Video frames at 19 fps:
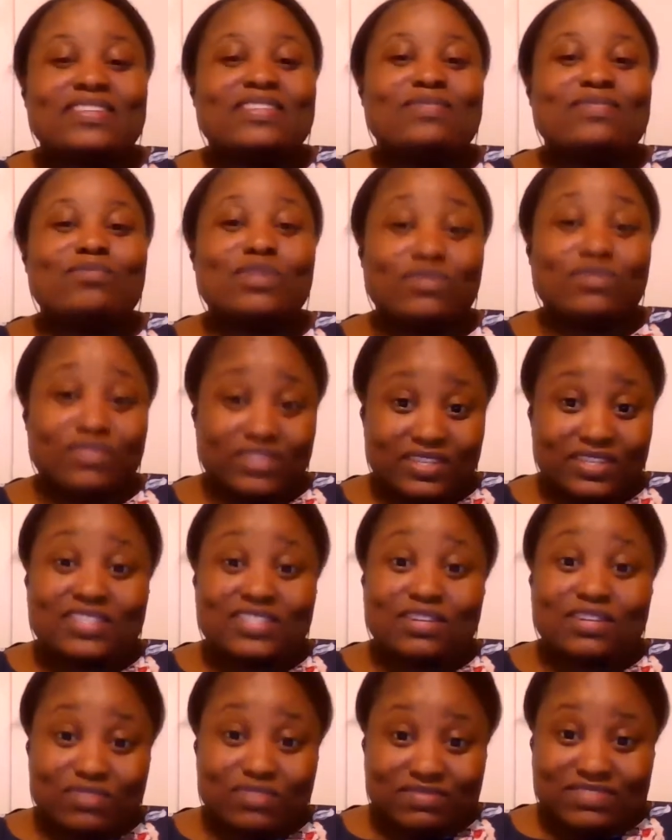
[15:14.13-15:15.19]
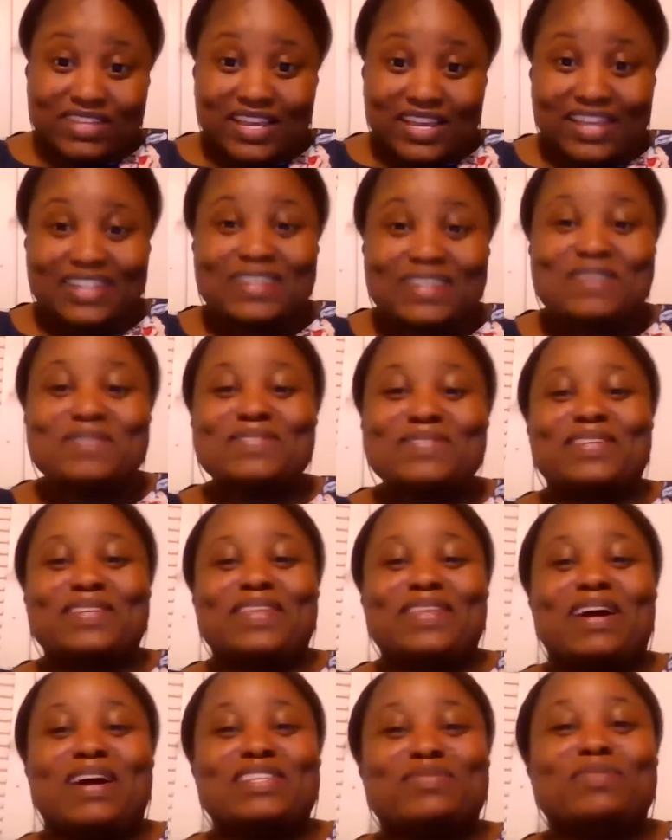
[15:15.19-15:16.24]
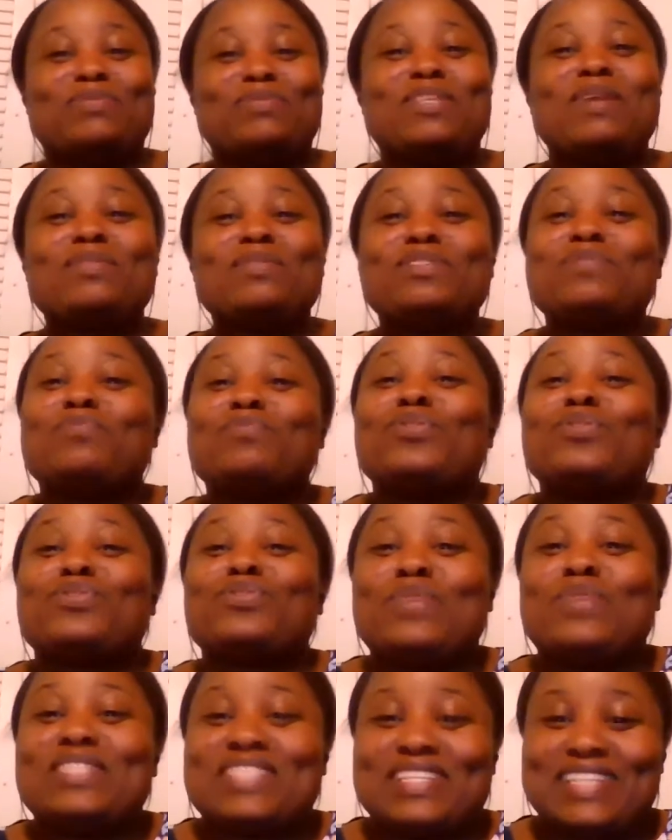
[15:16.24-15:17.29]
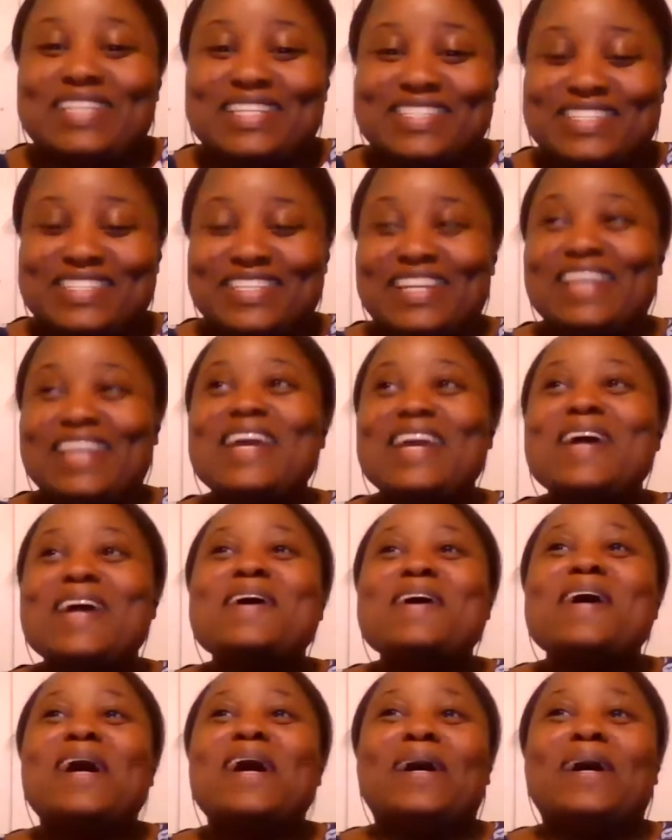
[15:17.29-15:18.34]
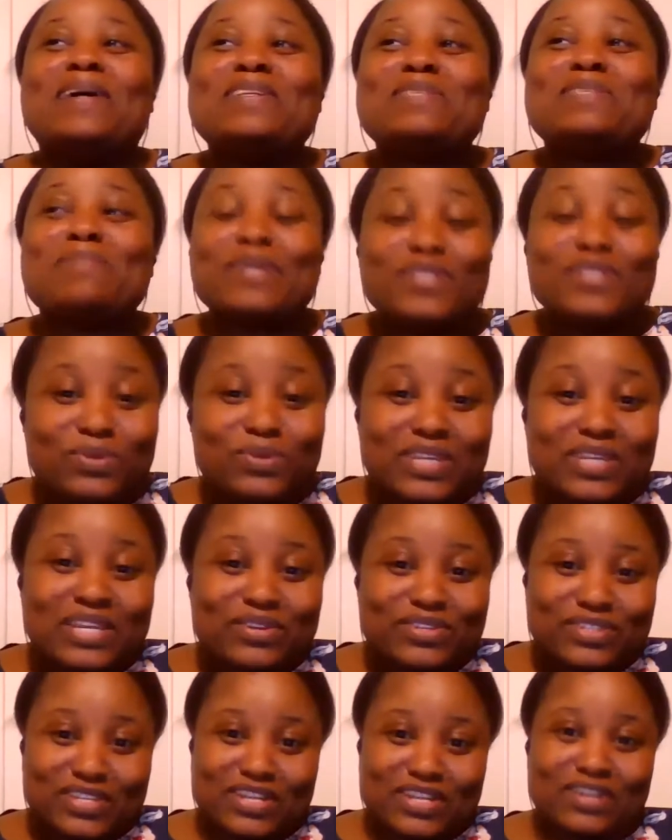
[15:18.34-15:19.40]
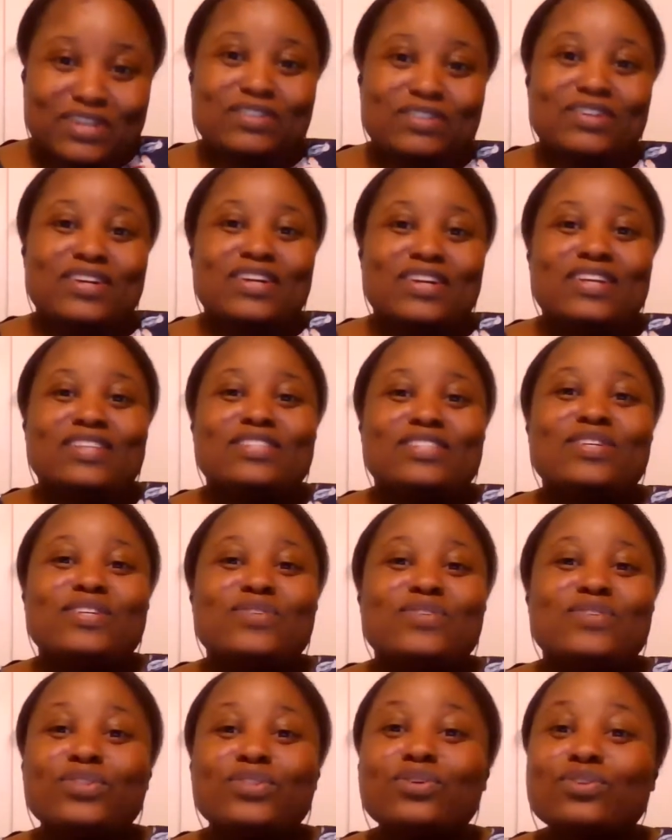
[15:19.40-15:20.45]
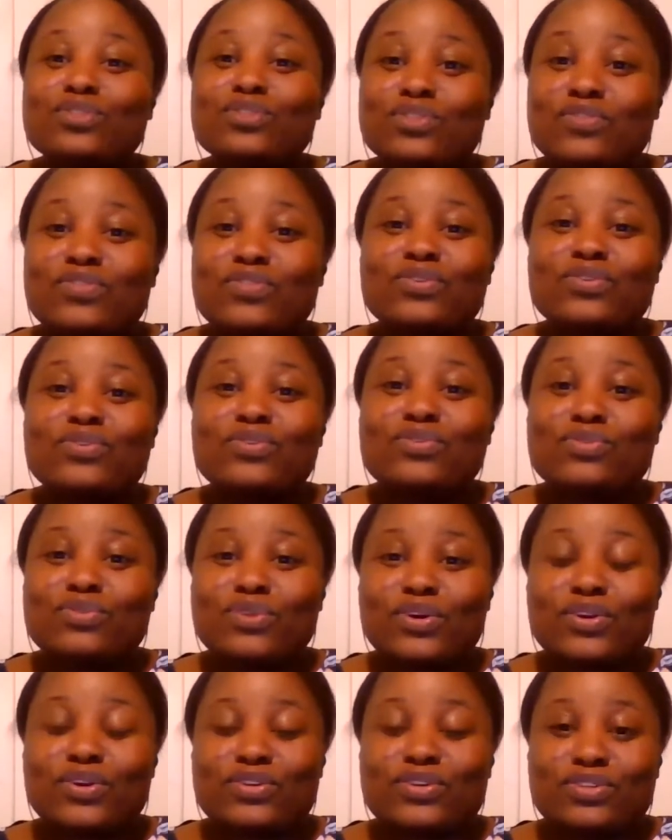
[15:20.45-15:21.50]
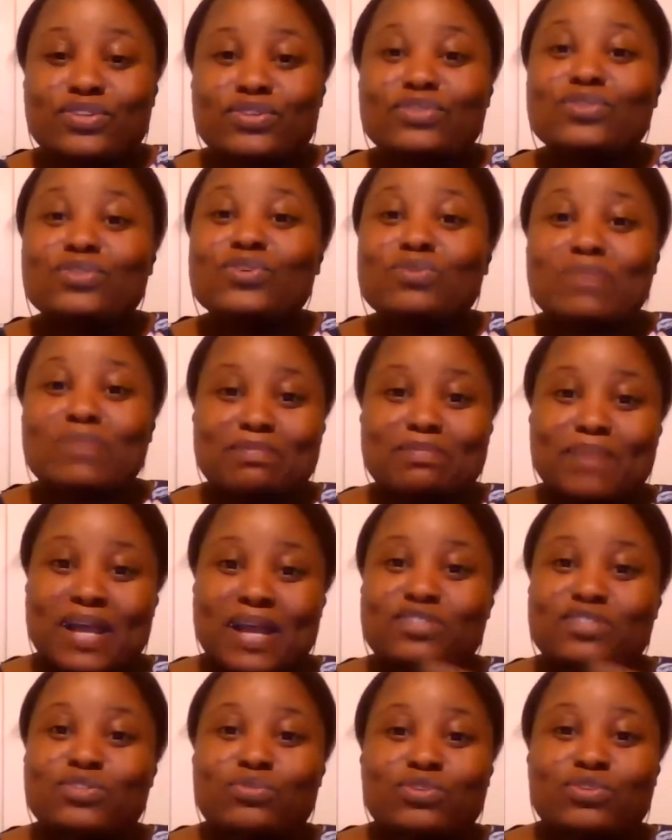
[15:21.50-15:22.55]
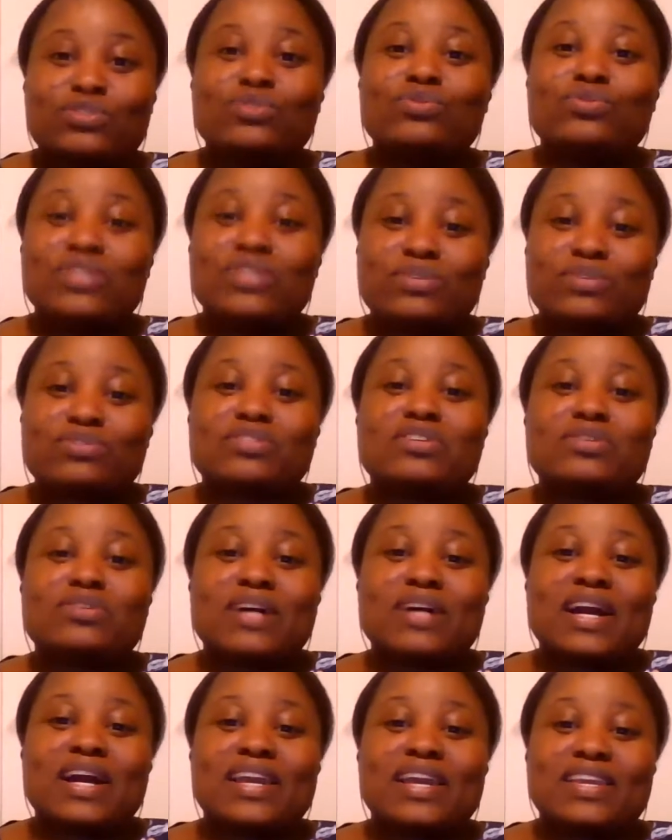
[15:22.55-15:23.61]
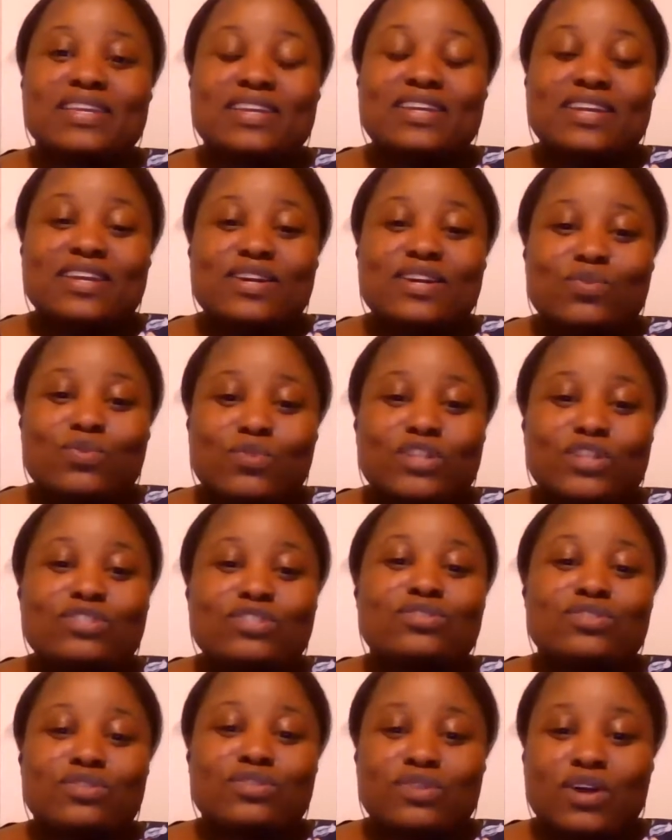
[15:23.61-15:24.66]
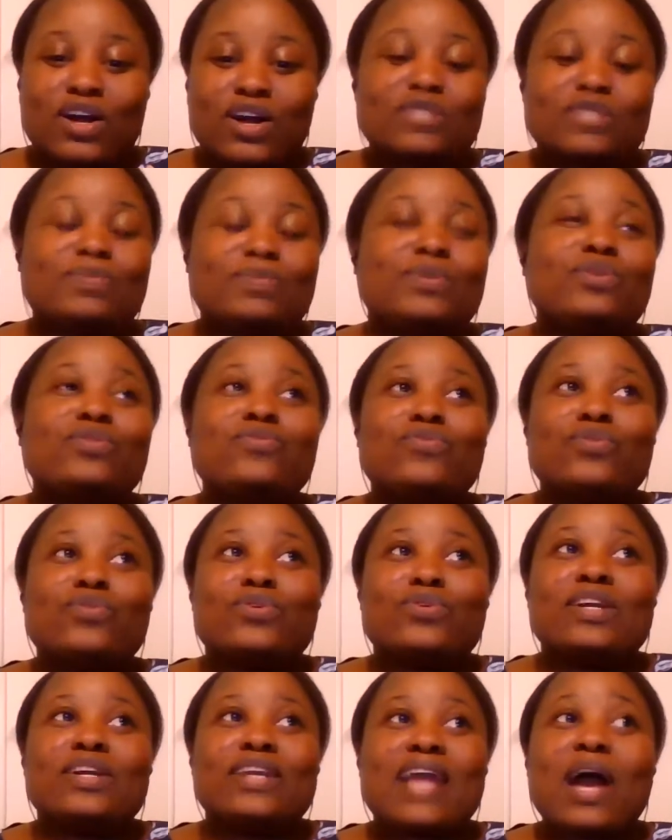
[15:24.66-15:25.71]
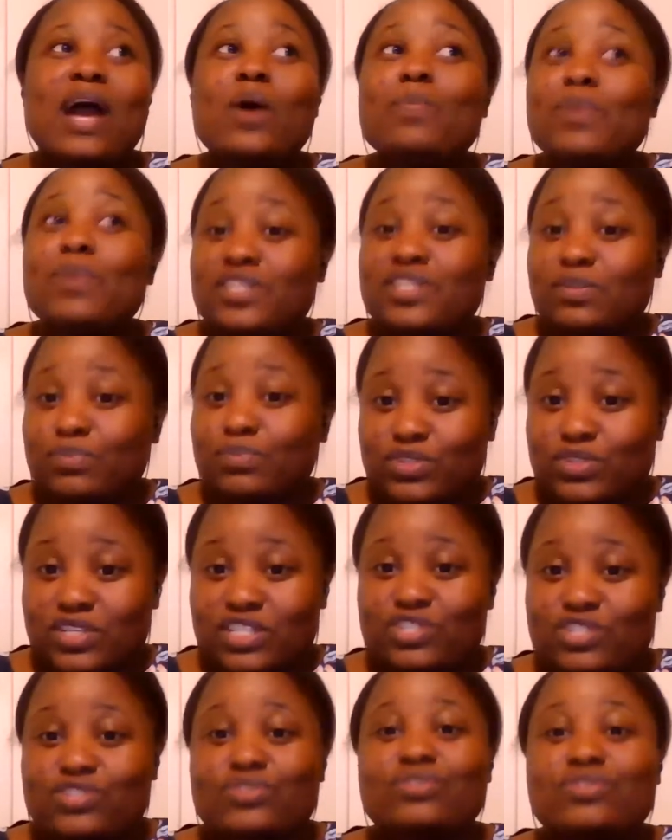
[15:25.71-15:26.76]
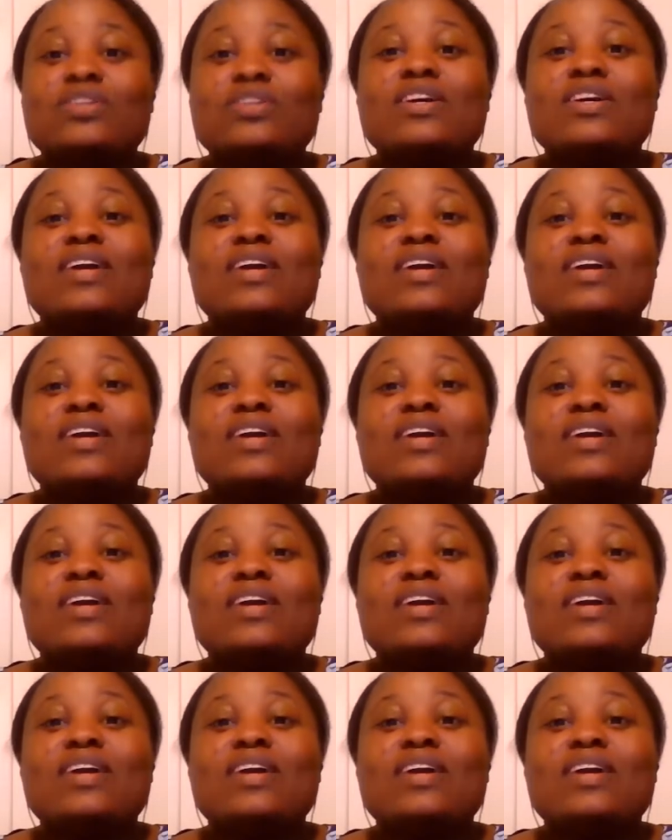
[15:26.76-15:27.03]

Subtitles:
One of the days I could have died. So that was the most recent incident. It's been 2 years ago. So for those of you who don't know my backstory, 2 years ago I went to the hospital for a outpatient procedure,